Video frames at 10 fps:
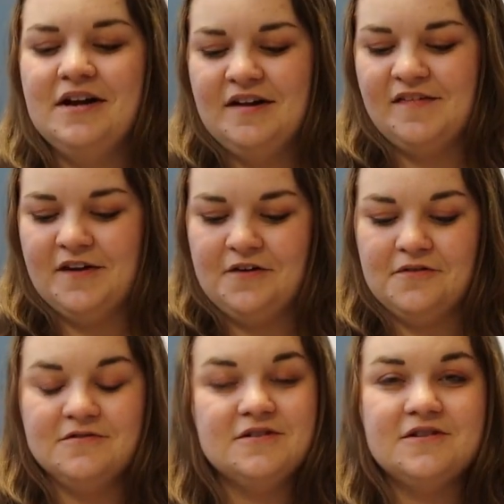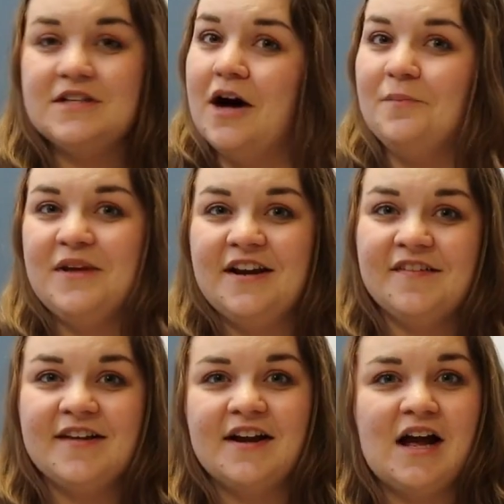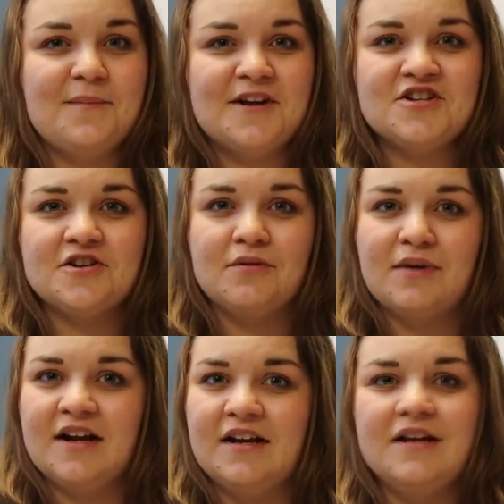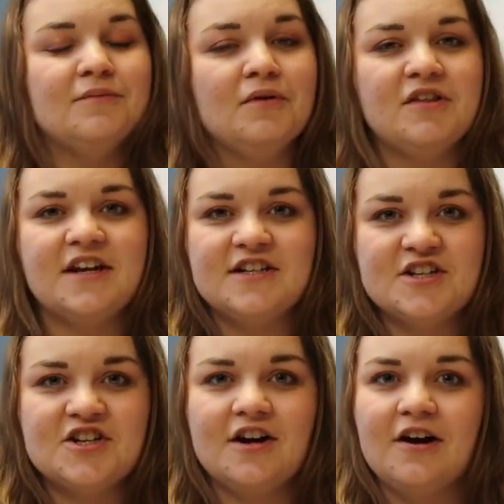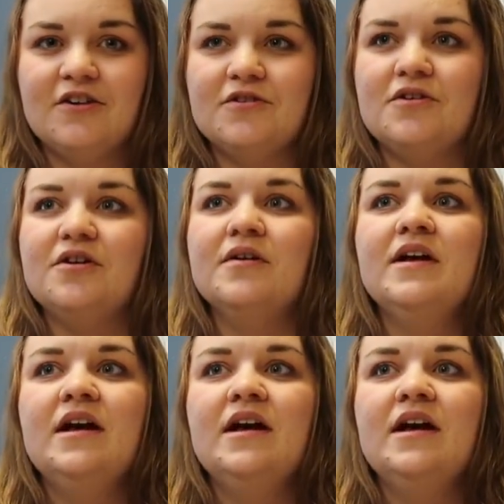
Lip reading: So Tom Bienasek, I mentioned already, he wrote the condition article.